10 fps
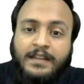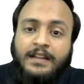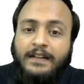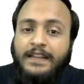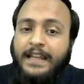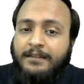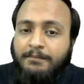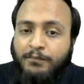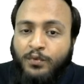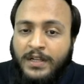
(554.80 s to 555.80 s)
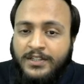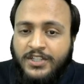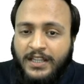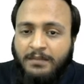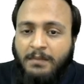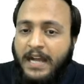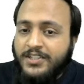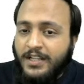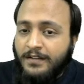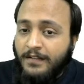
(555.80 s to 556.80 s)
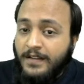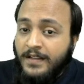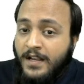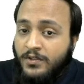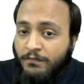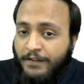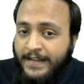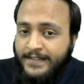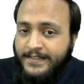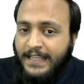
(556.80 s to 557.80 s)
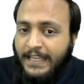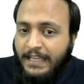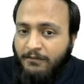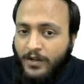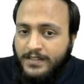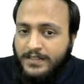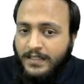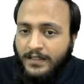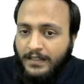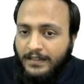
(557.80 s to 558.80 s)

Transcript: Then Puran Chand Mahajan. So friends, he was the